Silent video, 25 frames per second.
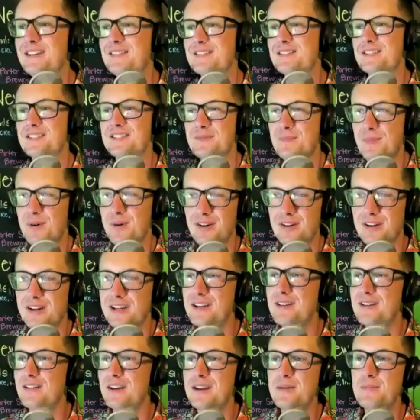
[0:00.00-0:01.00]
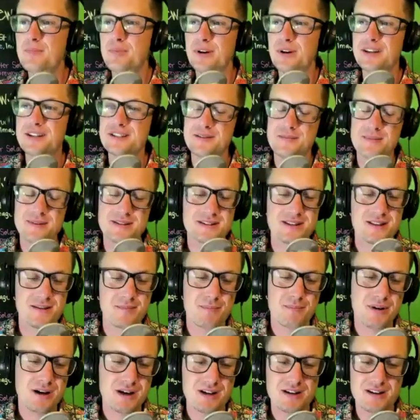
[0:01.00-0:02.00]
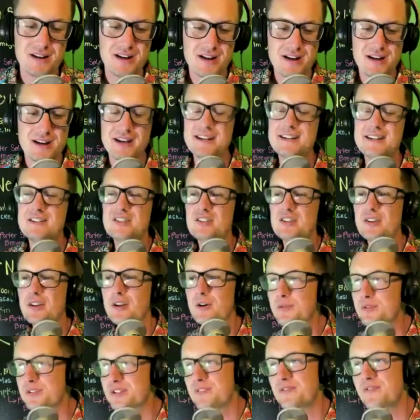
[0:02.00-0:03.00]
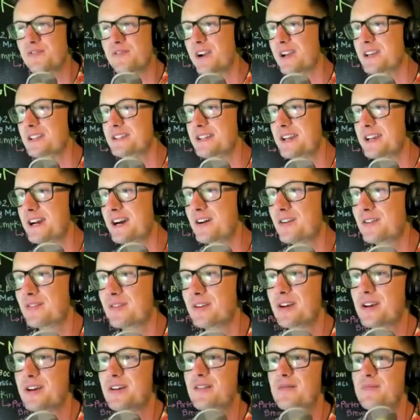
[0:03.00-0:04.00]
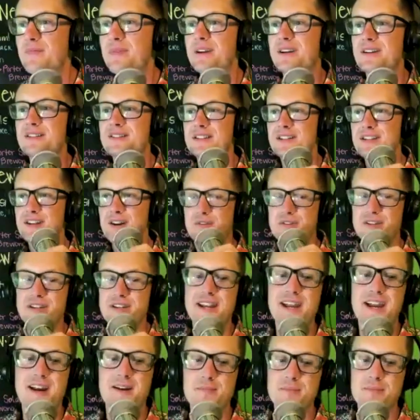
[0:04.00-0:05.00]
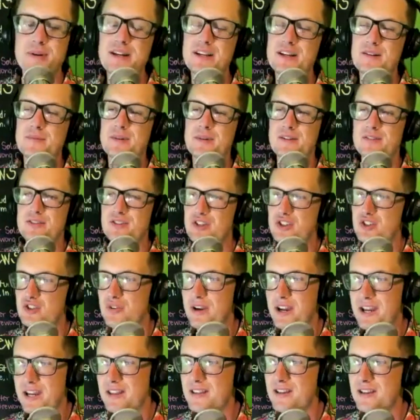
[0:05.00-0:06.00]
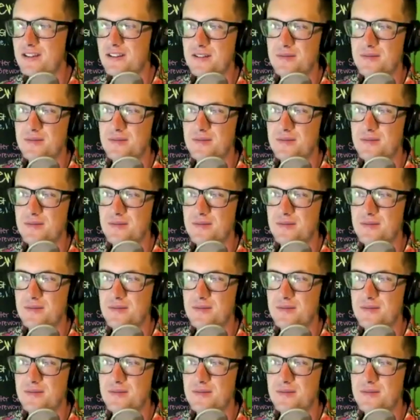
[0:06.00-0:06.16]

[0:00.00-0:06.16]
is smart. He brings him into the mud. He slows the fight down because he knows he can't beat him in strength and